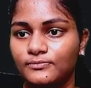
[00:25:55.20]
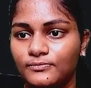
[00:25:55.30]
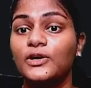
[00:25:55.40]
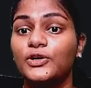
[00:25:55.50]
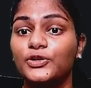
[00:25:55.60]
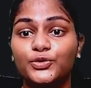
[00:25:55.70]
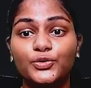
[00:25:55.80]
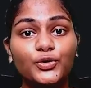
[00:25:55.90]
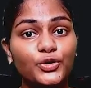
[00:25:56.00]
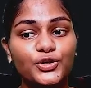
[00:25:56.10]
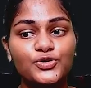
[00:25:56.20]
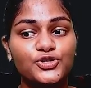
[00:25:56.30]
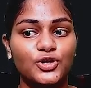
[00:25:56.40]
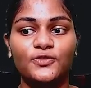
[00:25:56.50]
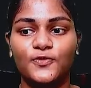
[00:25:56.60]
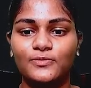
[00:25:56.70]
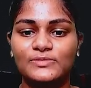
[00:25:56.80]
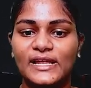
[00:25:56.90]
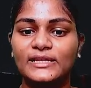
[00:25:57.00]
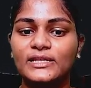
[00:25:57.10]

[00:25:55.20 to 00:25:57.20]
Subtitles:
You don't use short forms like this.